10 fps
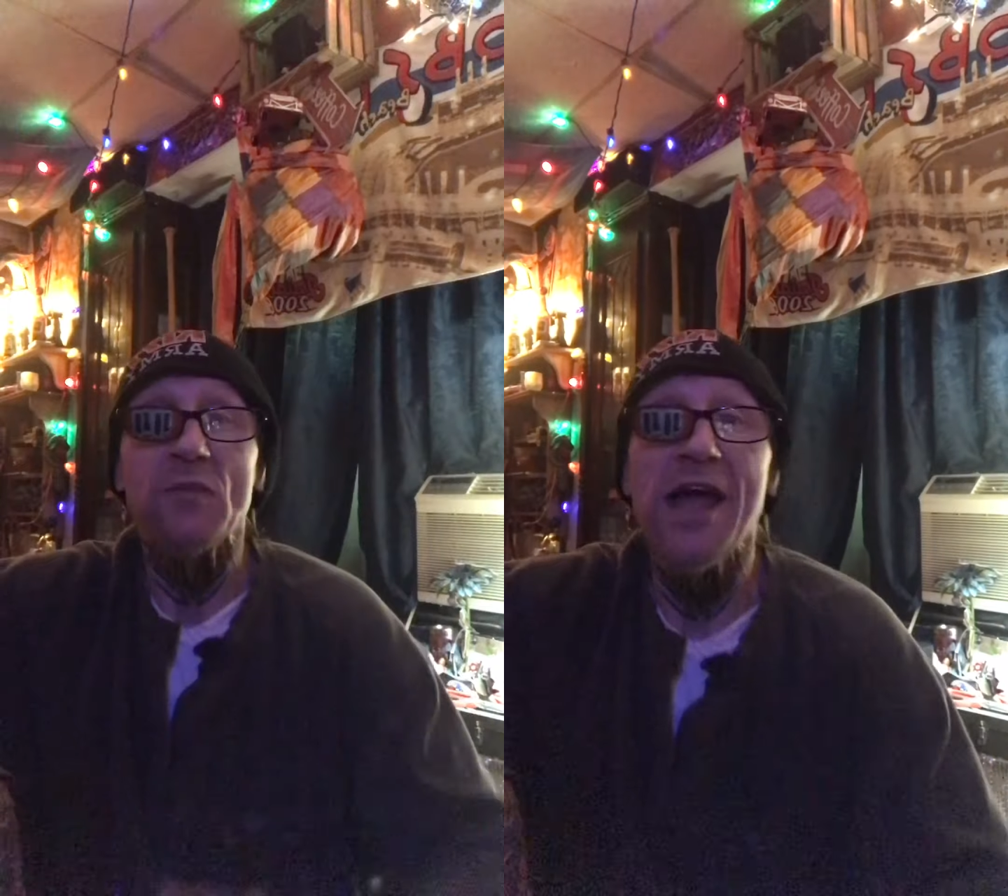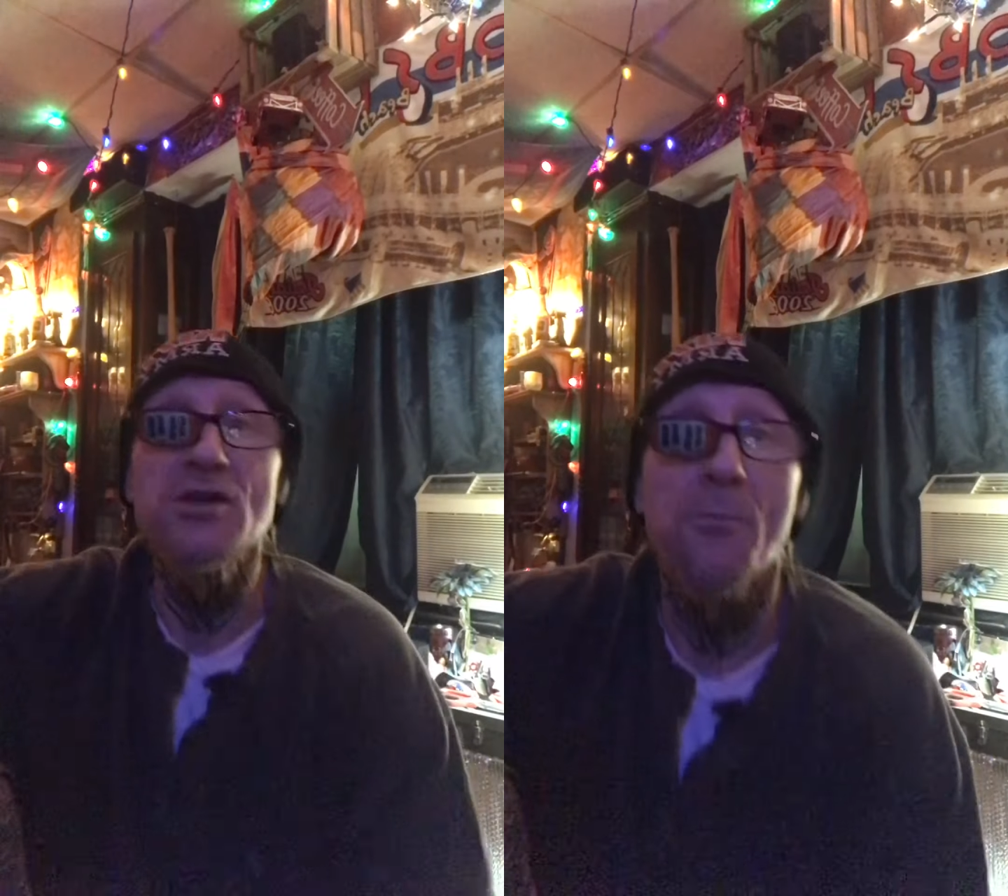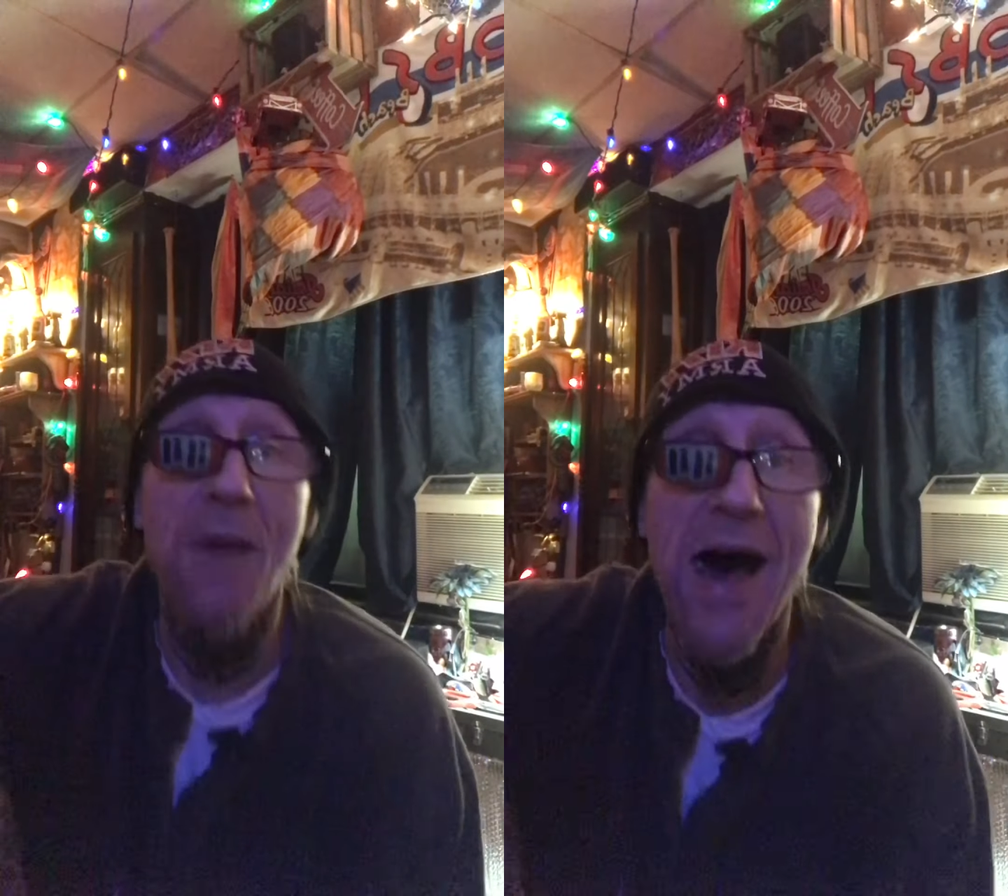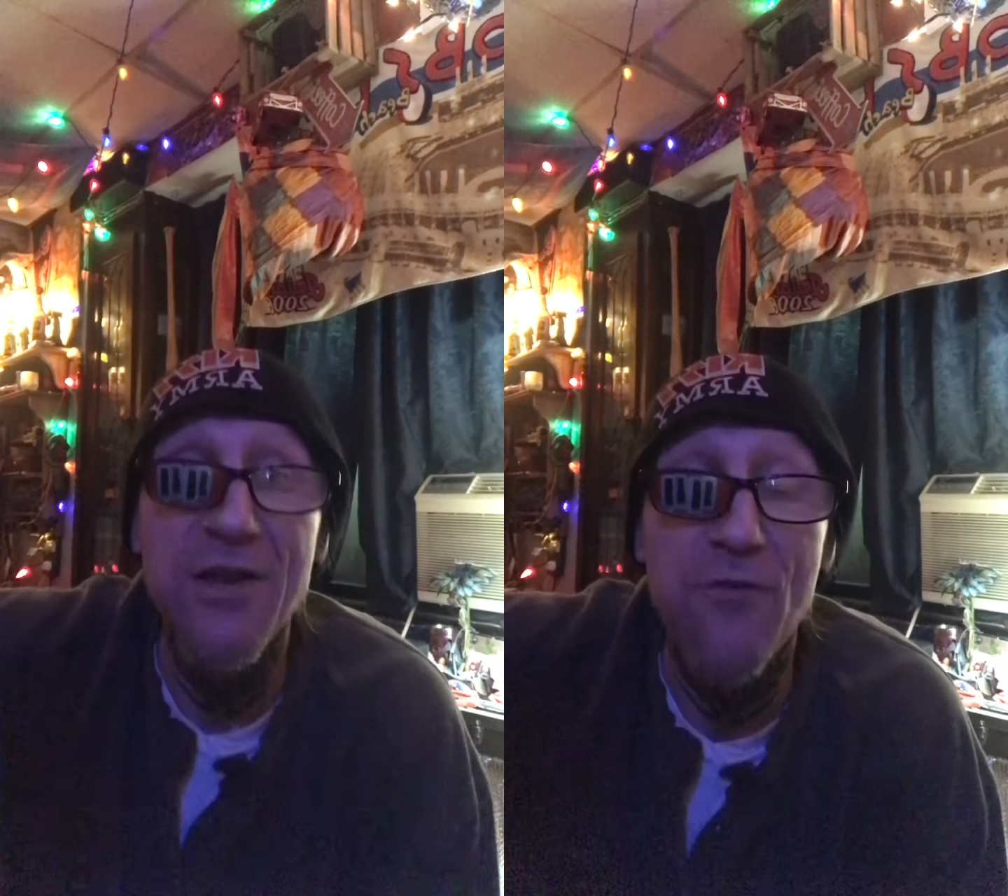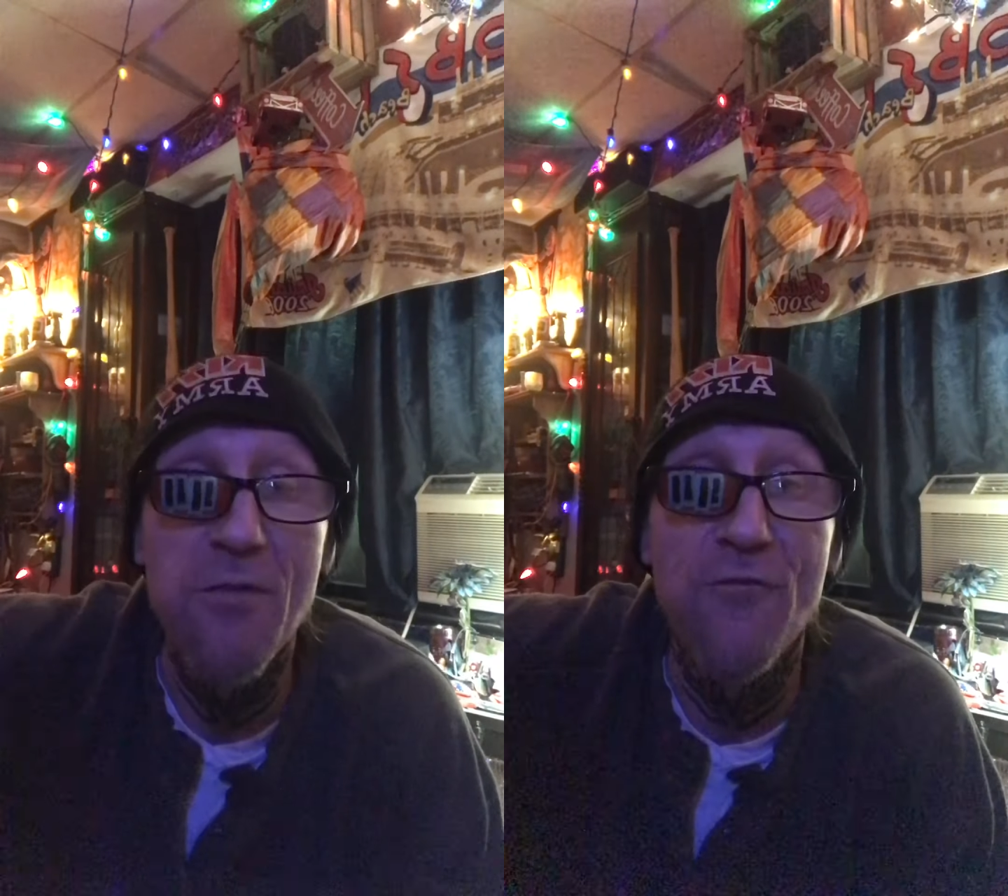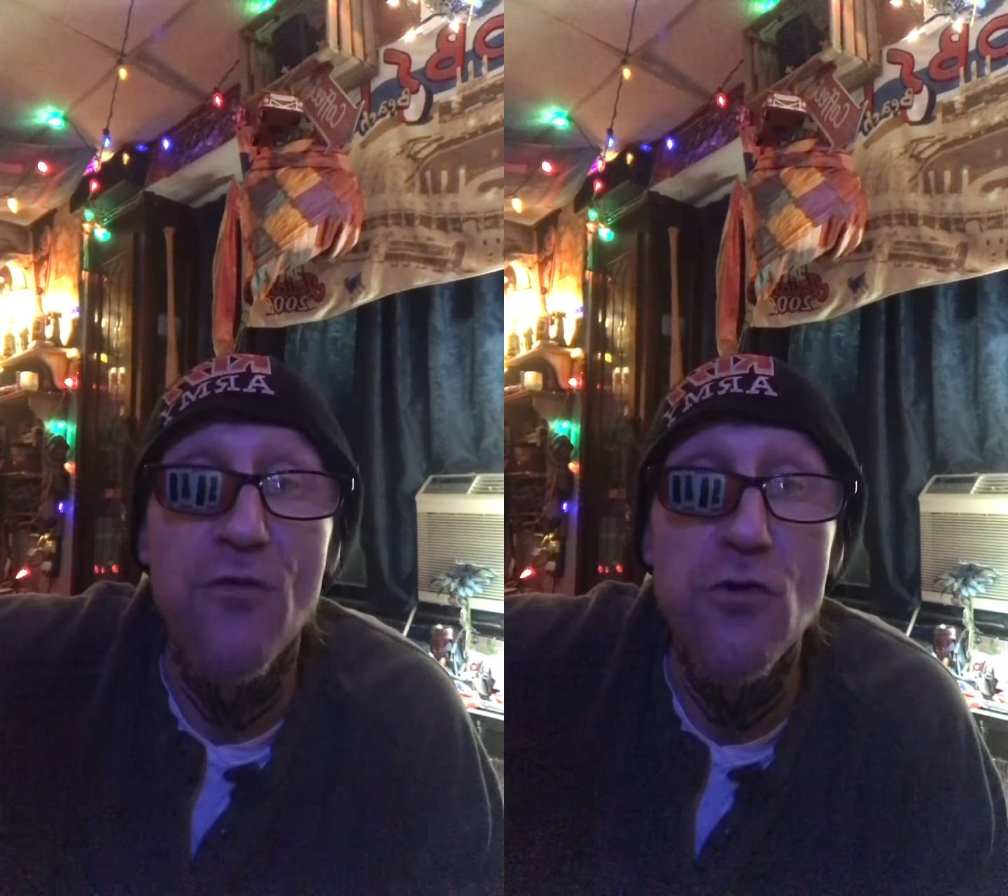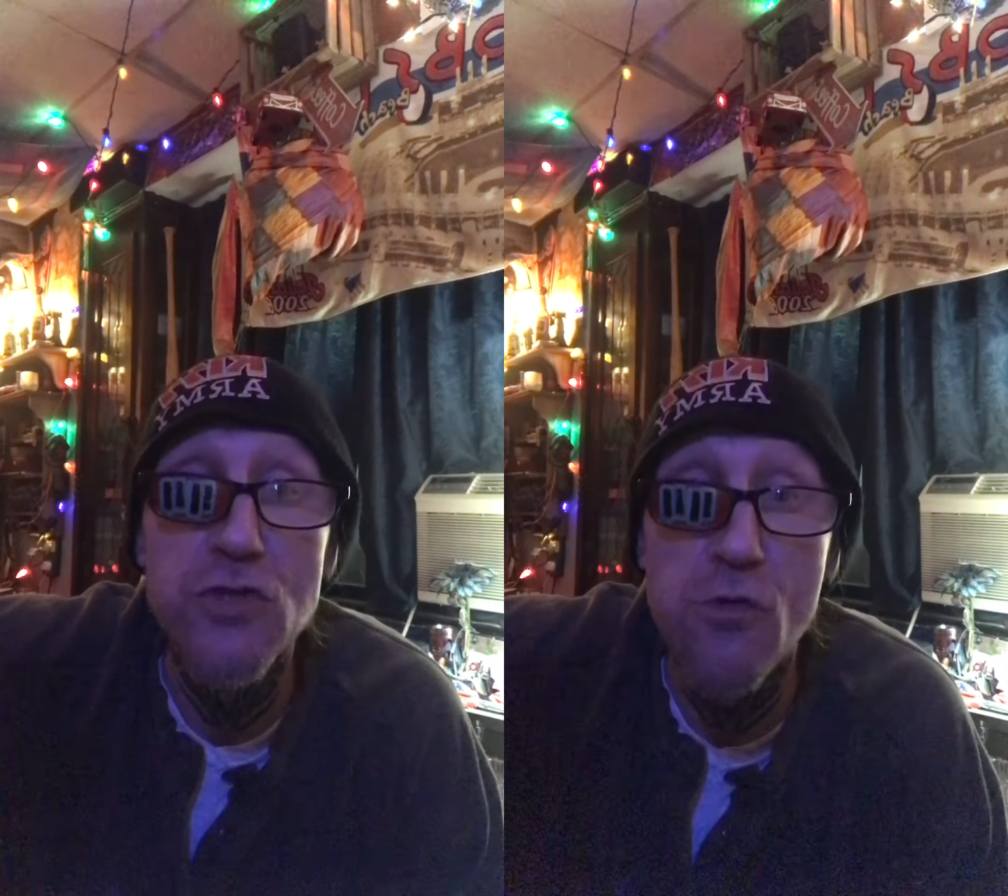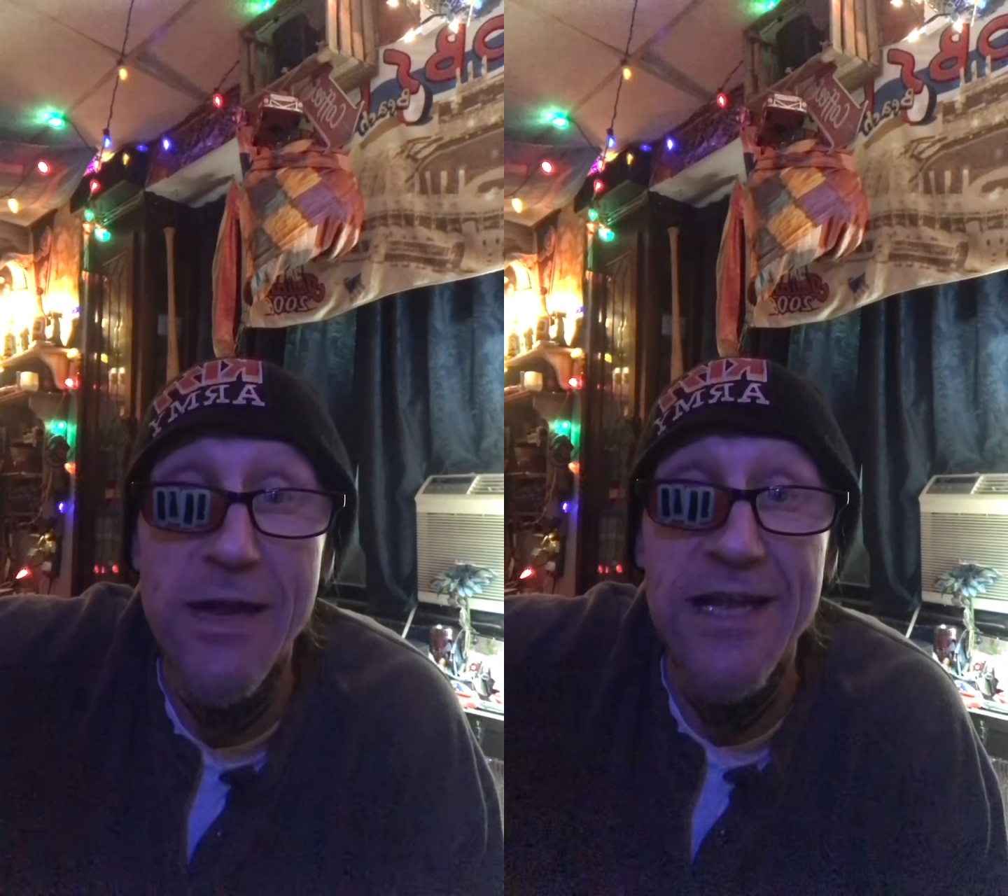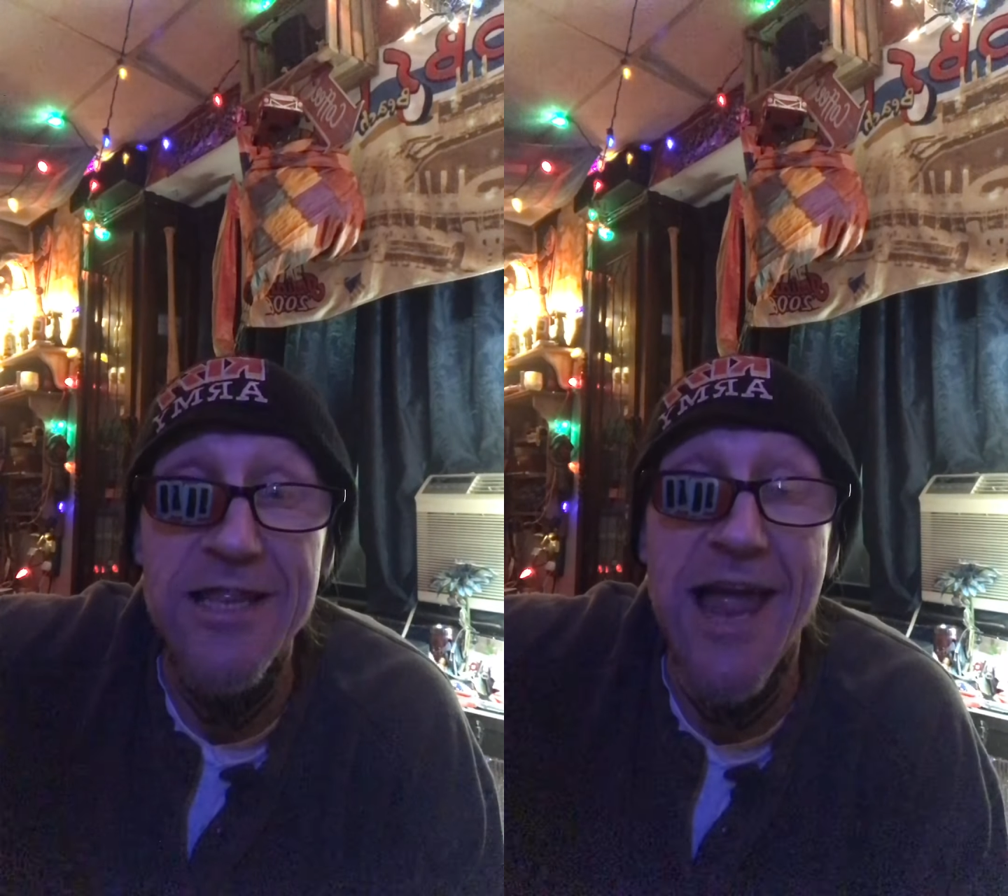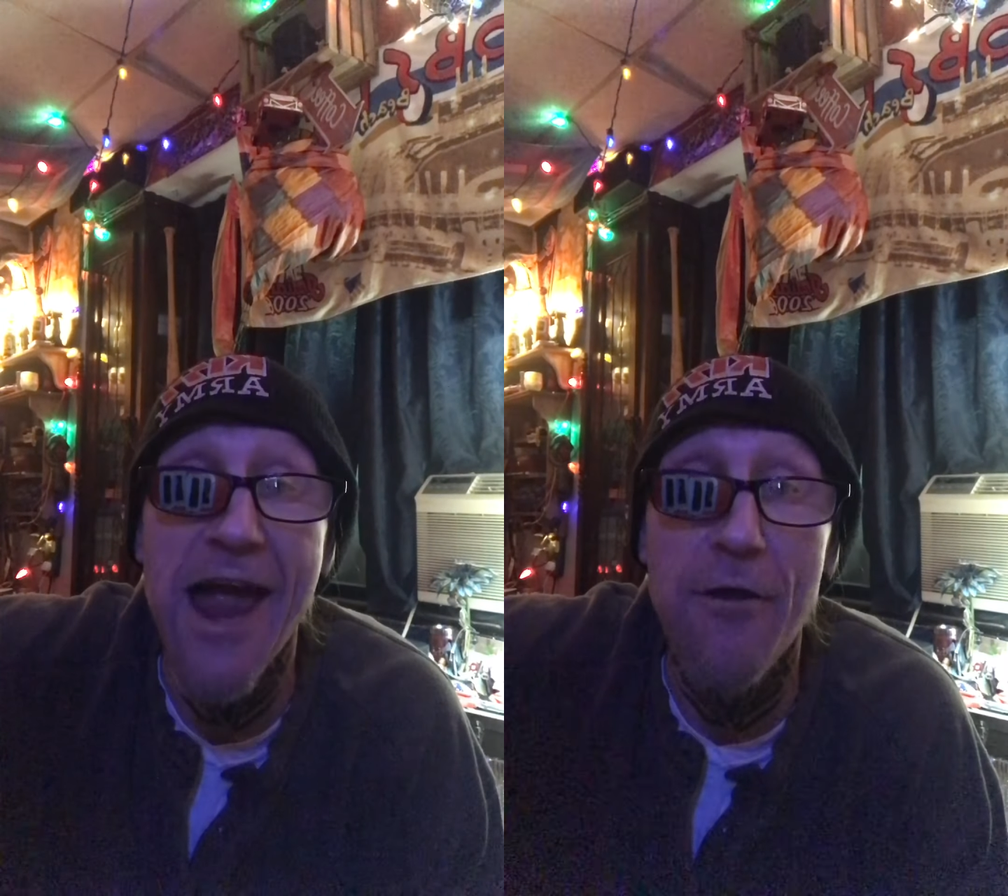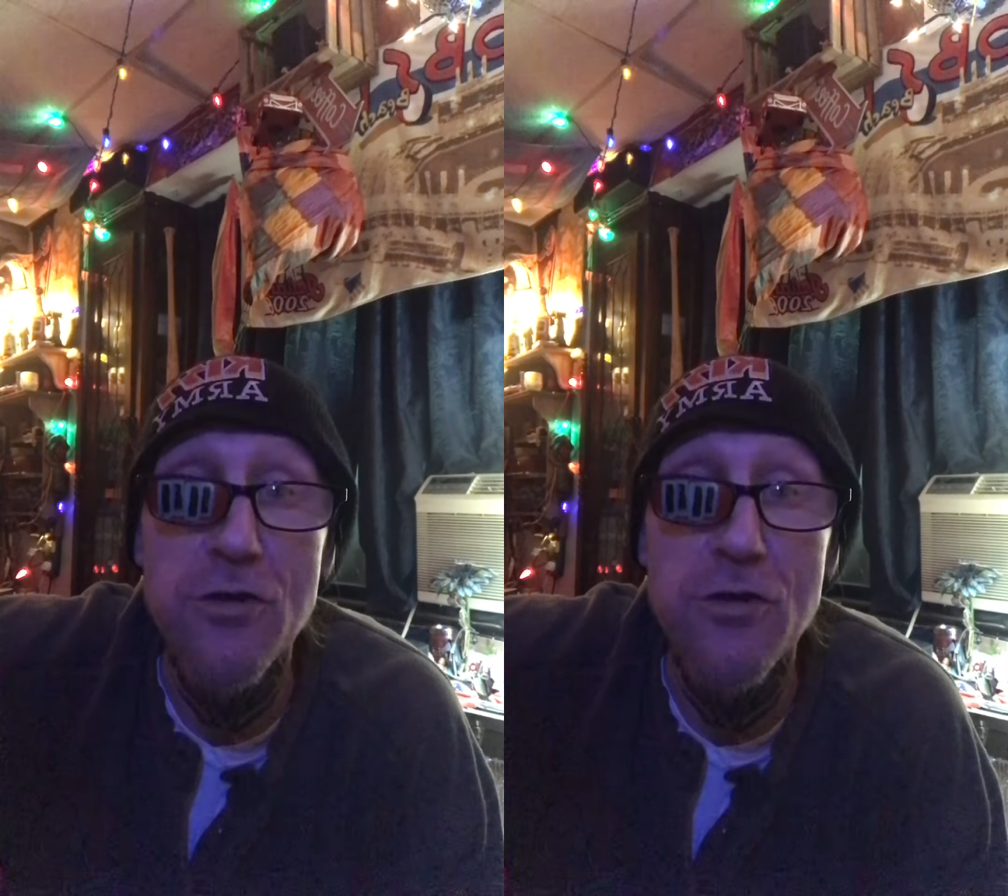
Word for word: in your body from the food you eat and the air